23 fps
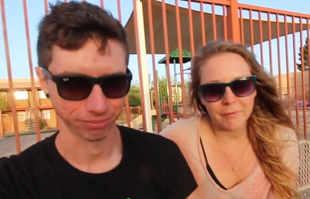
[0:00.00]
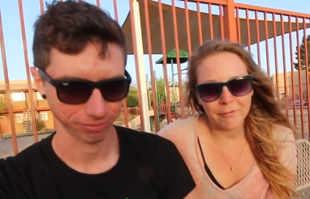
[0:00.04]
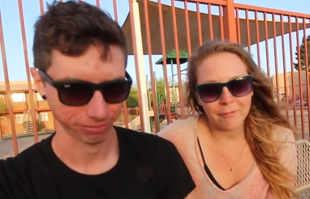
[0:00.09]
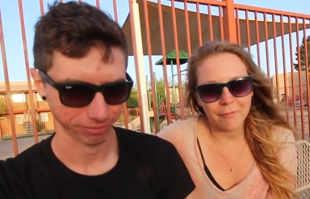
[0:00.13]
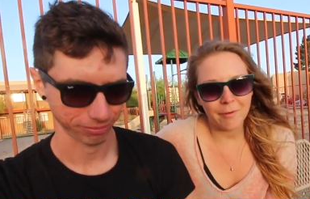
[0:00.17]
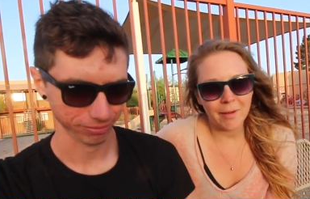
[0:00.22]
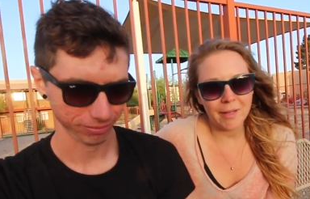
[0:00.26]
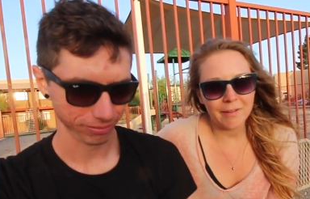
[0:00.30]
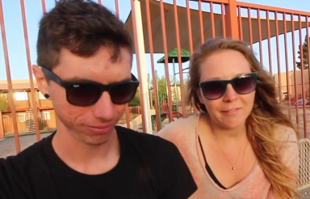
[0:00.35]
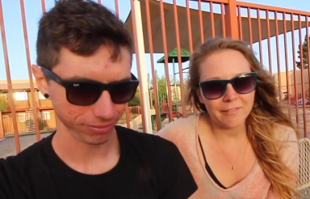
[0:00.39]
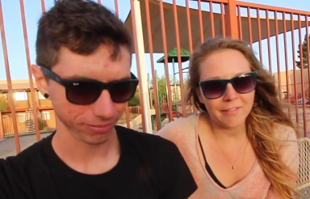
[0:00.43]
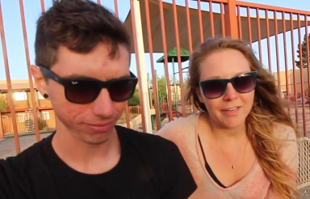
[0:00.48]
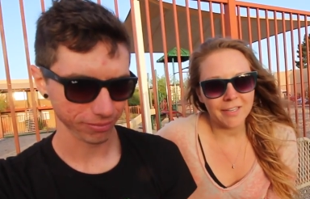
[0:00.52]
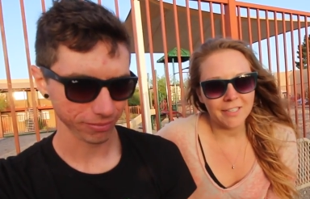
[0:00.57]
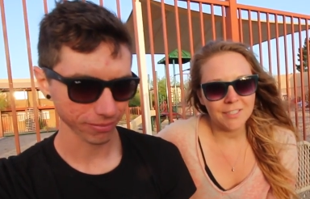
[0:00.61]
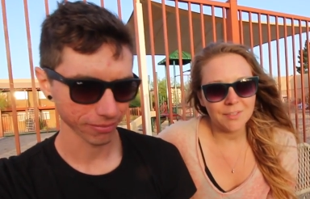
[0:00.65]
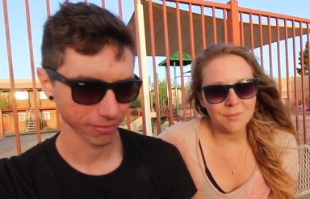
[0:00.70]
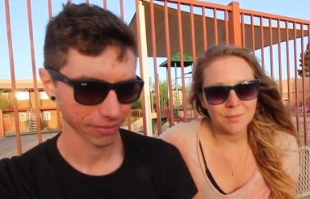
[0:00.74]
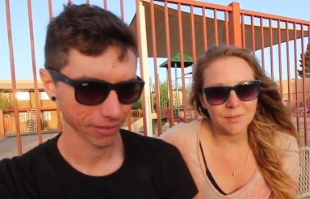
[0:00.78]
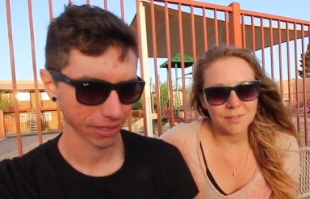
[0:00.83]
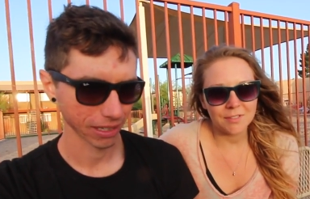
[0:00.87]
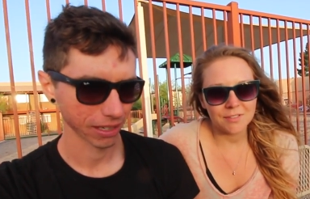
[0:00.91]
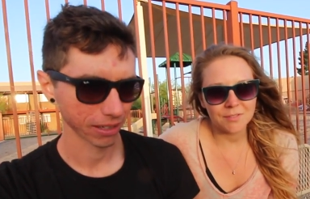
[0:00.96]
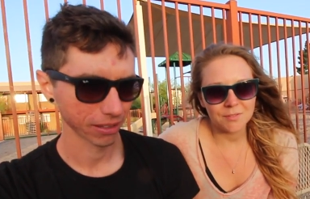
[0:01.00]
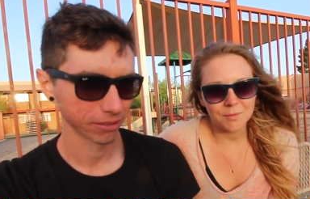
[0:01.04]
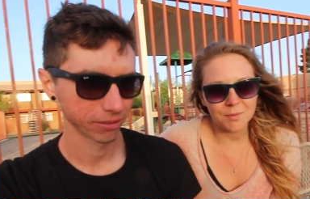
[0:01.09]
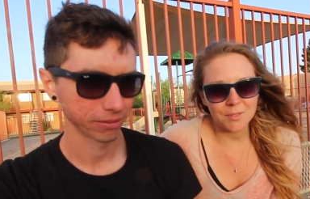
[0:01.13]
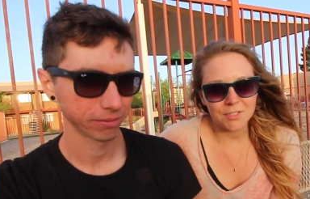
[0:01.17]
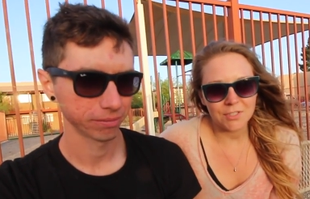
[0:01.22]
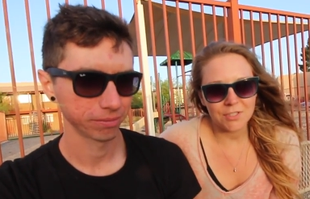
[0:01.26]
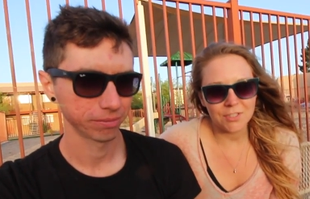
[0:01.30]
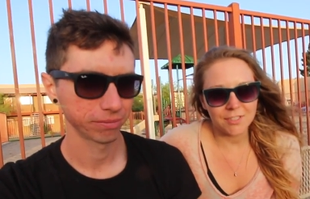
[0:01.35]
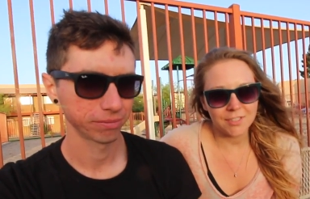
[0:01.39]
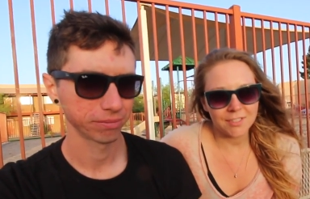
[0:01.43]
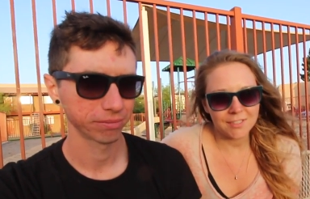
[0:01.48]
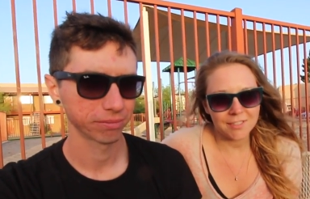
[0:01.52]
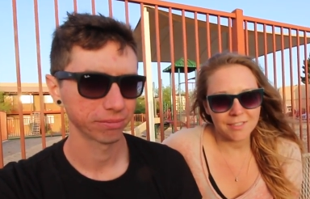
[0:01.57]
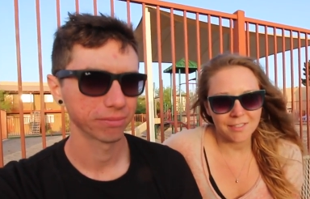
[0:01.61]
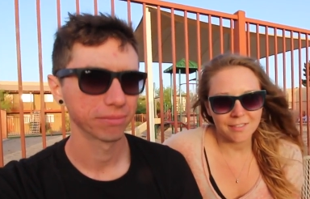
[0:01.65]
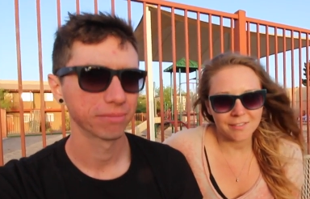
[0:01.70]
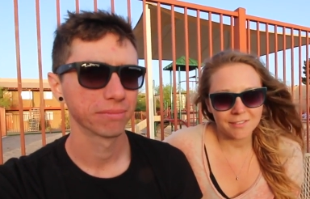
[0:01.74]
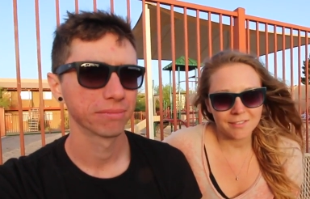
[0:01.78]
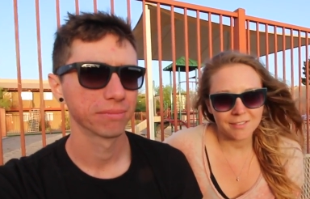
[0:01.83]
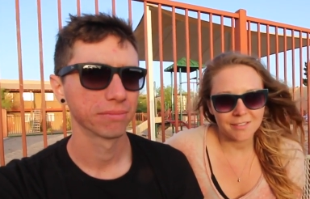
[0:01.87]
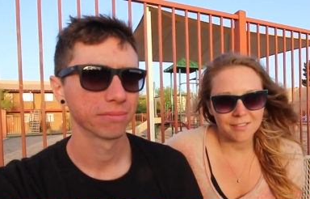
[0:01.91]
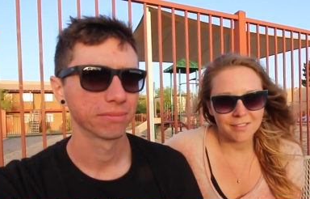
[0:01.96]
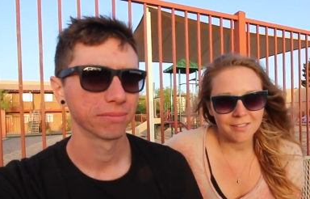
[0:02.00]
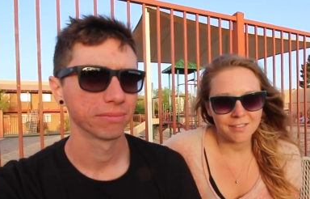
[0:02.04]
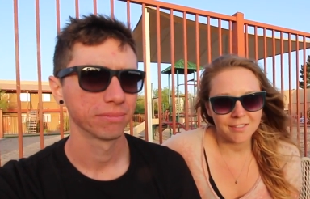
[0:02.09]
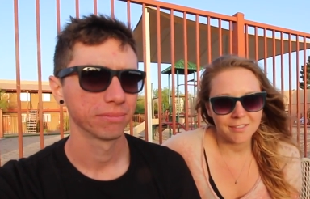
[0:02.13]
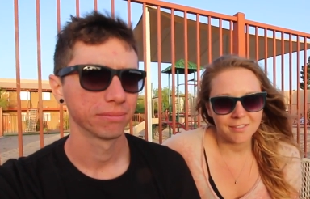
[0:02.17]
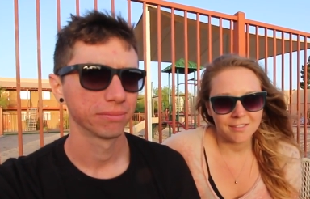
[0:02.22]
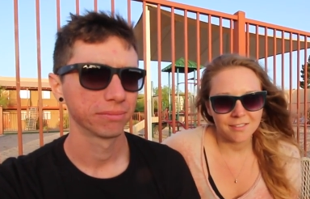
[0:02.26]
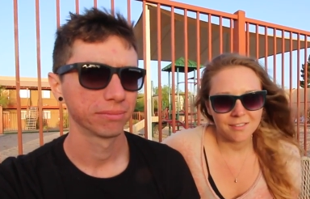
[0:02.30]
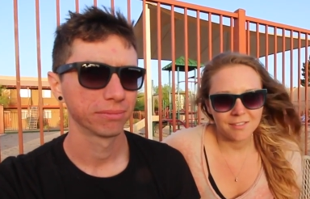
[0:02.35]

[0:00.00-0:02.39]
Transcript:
Speaker 1: of white rice with sweet chili sauce on it.